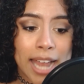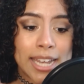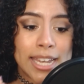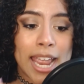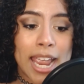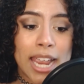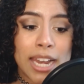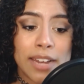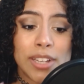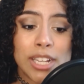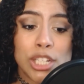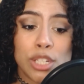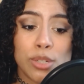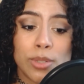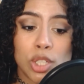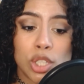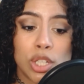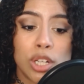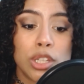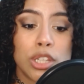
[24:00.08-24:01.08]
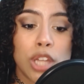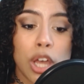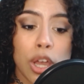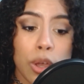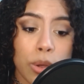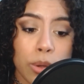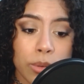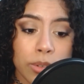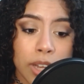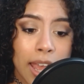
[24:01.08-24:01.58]
Native intuition
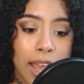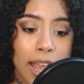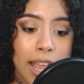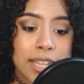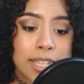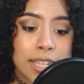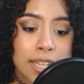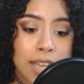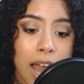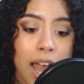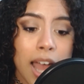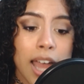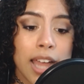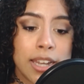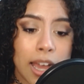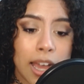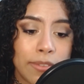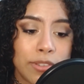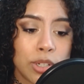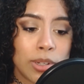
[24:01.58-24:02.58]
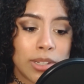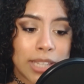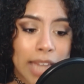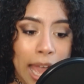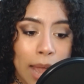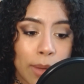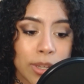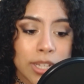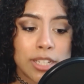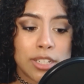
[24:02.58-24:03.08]
alone is not enough to
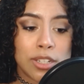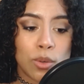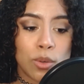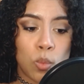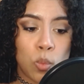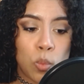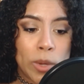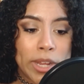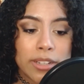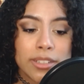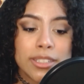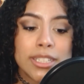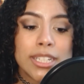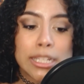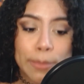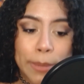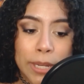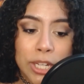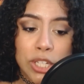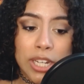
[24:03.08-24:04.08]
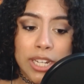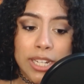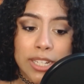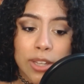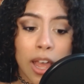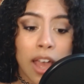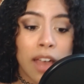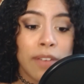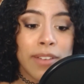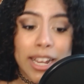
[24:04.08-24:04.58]
allow us to wield suspicions
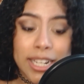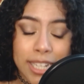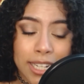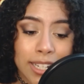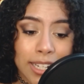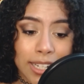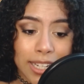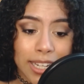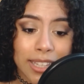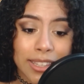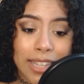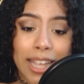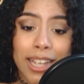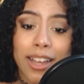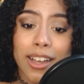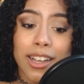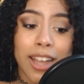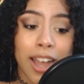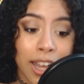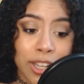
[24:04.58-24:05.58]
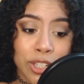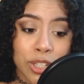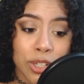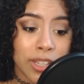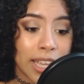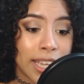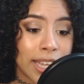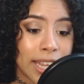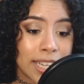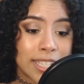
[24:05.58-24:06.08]
of identity like a cudgel
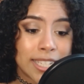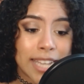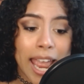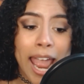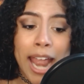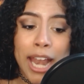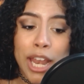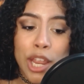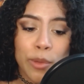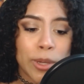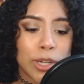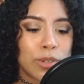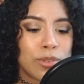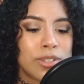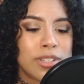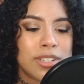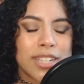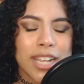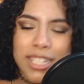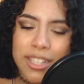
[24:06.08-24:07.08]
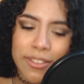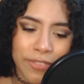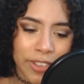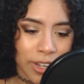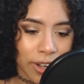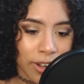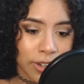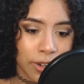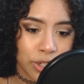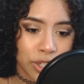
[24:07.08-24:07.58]
against anyone who doesn't fit
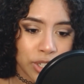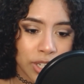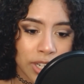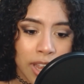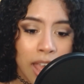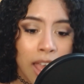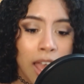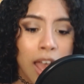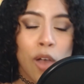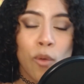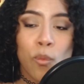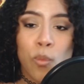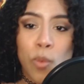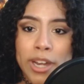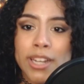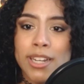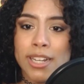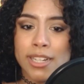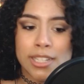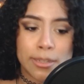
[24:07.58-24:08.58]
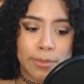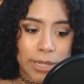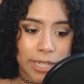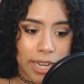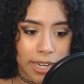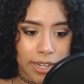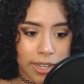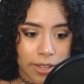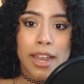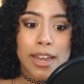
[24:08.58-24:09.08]
our notion of what it is to be
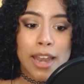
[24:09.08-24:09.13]
Native.